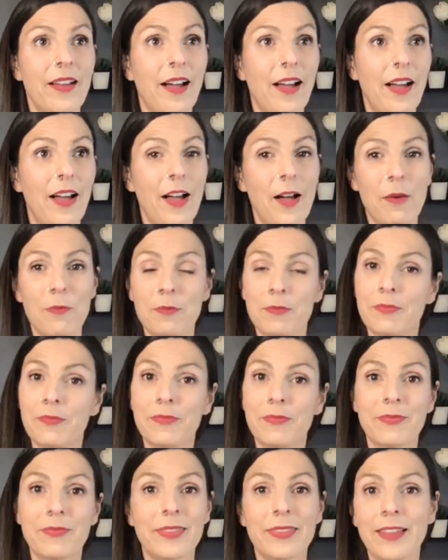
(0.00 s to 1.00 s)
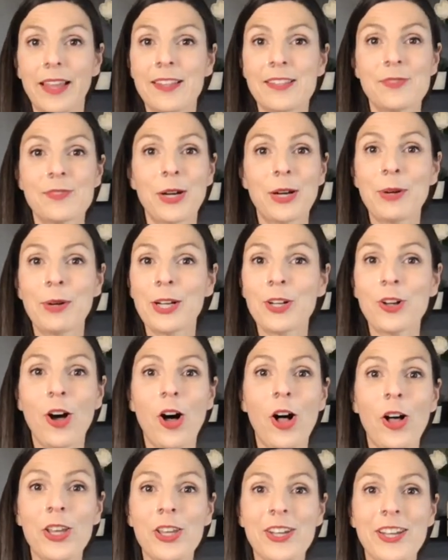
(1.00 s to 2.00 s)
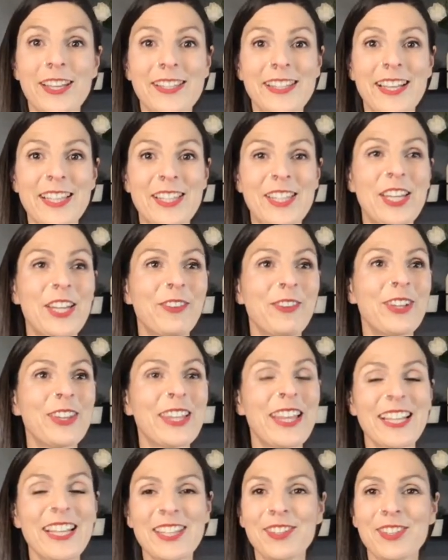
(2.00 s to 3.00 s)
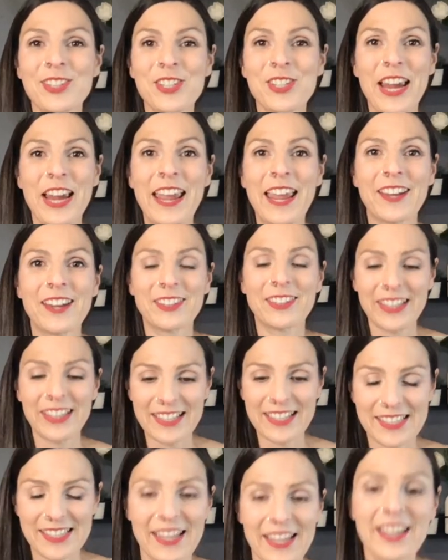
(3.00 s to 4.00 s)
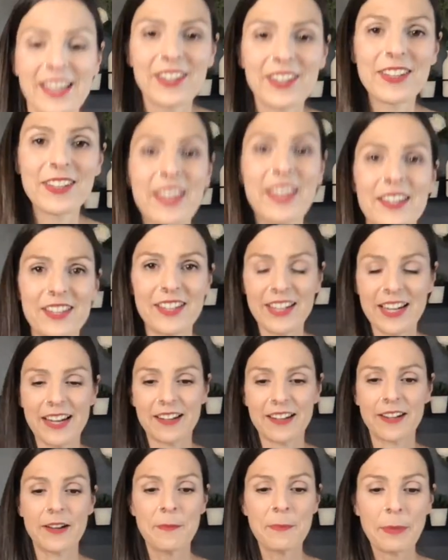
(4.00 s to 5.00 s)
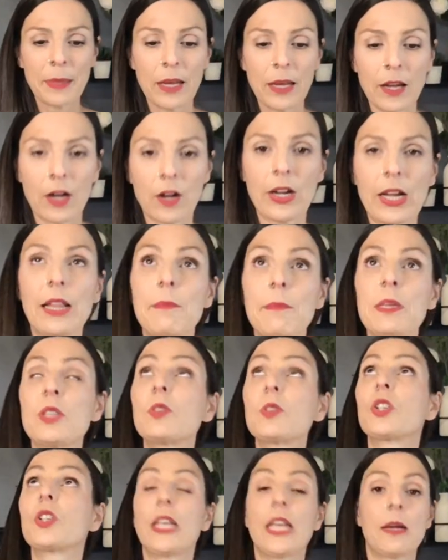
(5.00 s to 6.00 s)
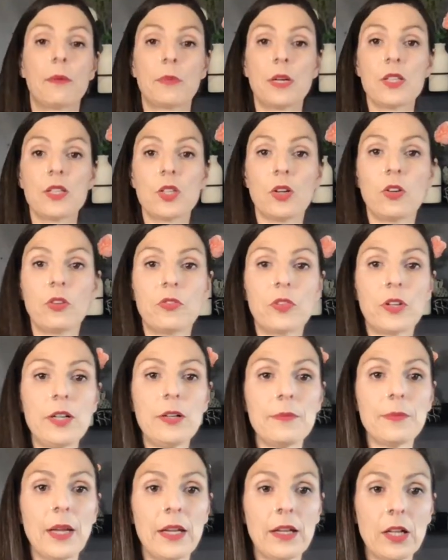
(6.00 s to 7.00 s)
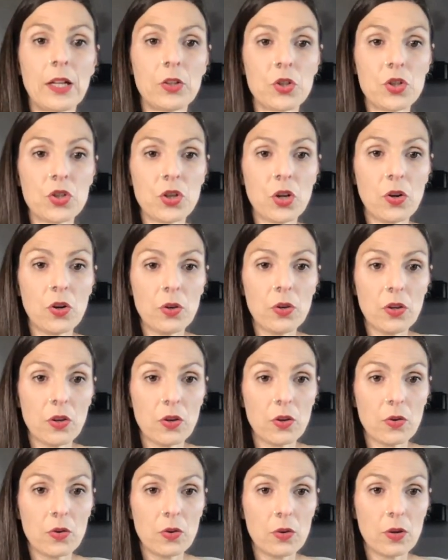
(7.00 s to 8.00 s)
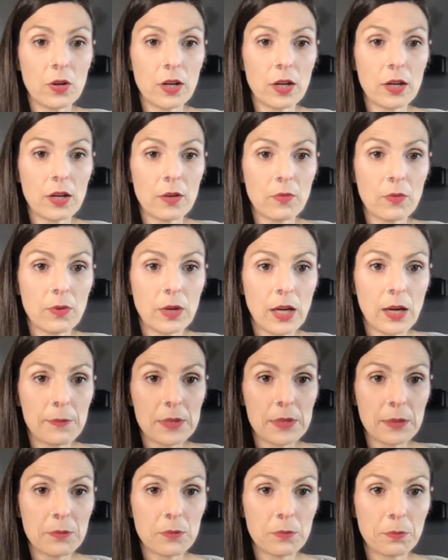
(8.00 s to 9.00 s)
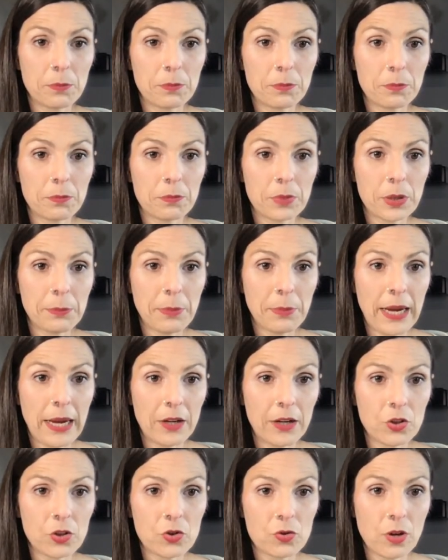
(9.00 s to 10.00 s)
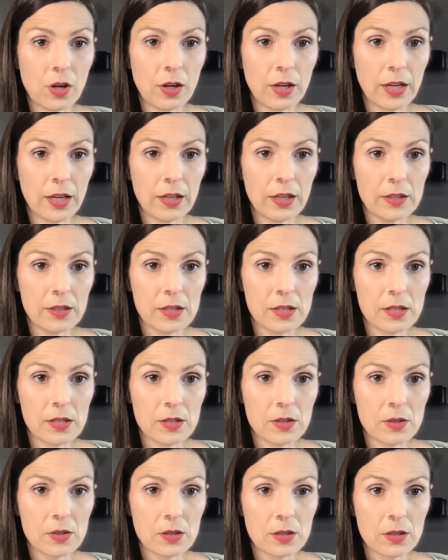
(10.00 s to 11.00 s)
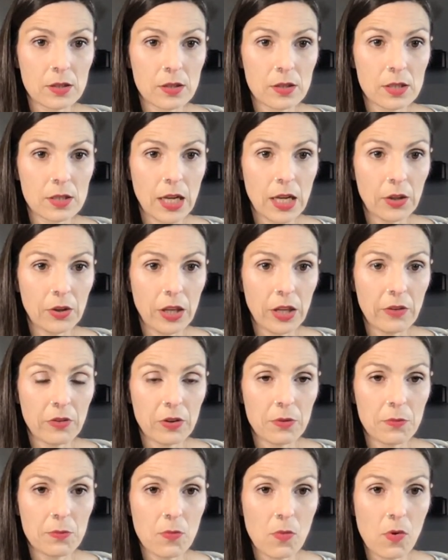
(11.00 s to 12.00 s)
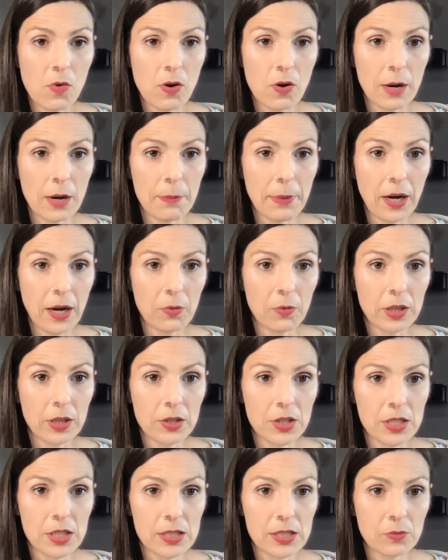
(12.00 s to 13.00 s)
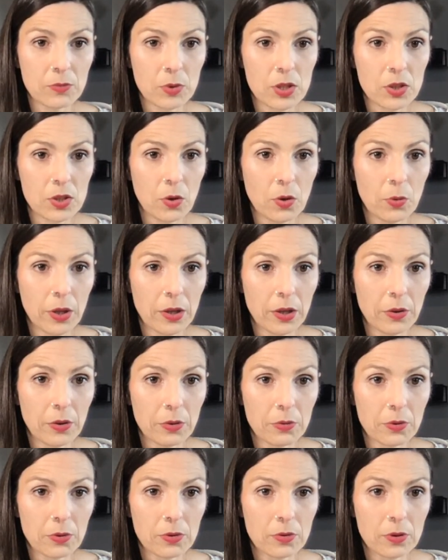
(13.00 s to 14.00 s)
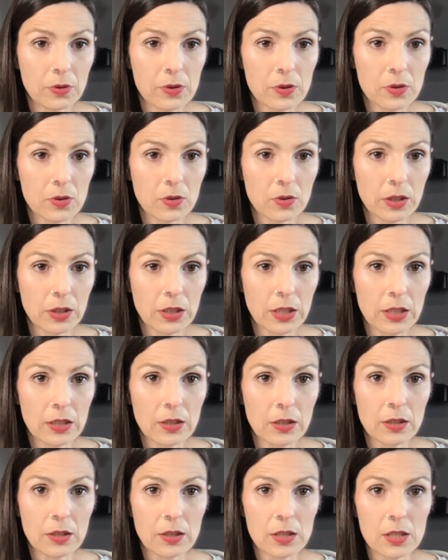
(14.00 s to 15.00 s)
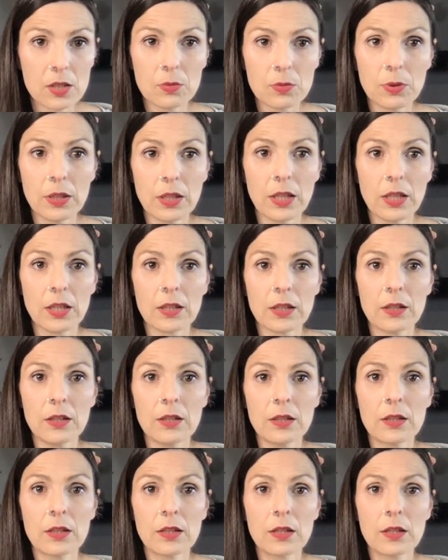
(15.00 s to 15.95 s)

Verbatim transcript: Um, that's what I'm gonna call you because that's, that's what your handle is. Good that you're here. Okay, let me switch cameras over and I'll show you um, some prepared drawings to tell you even more about what I just was going through. So I need this one here.